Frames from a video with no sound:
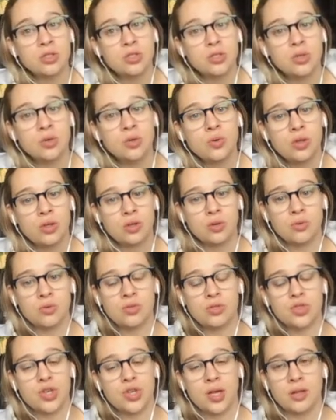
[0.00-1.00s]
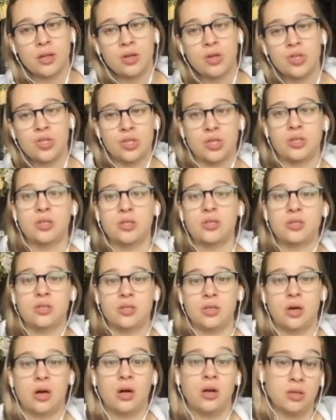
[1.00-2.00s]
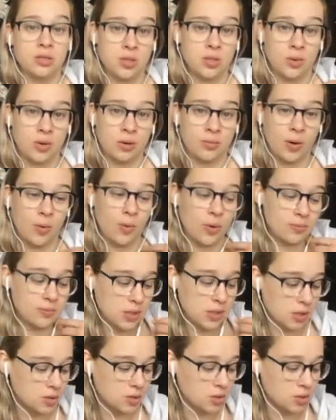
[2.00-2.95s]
to those challenges also on my website.